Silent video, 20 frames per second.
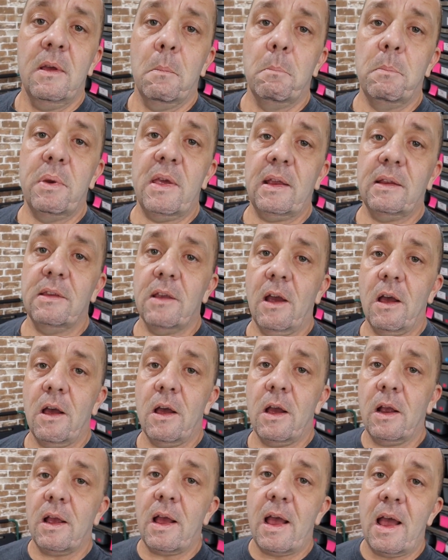Big
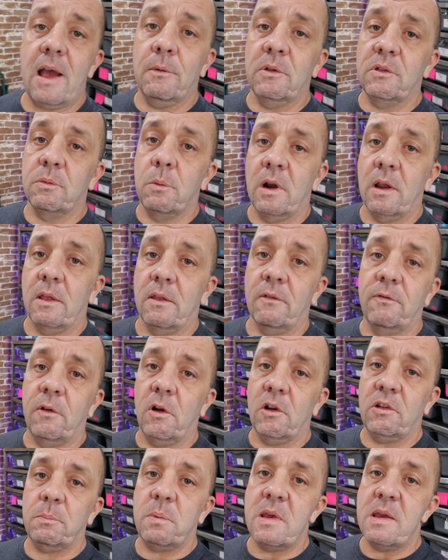Dog, I was one of the
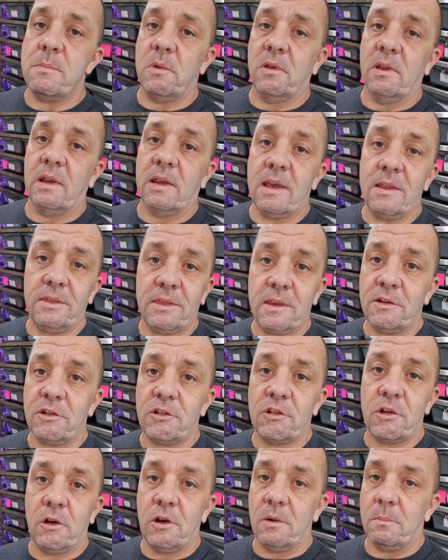first people to get this
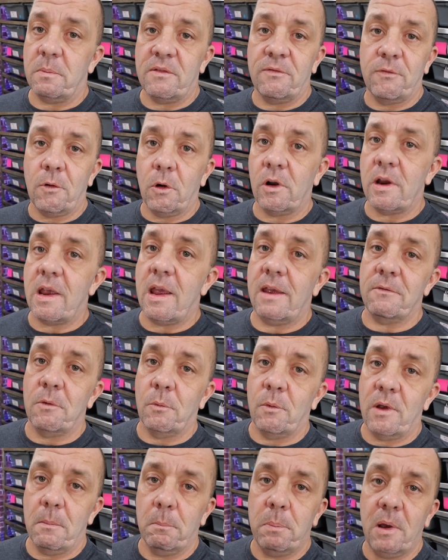shirt before he
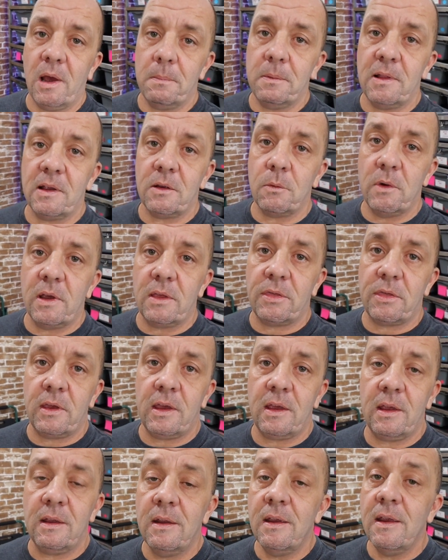even went public with
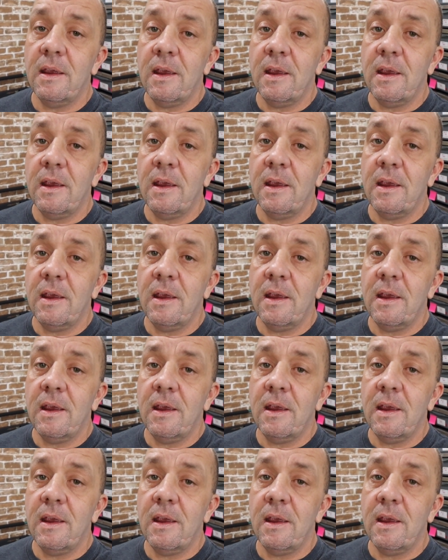it.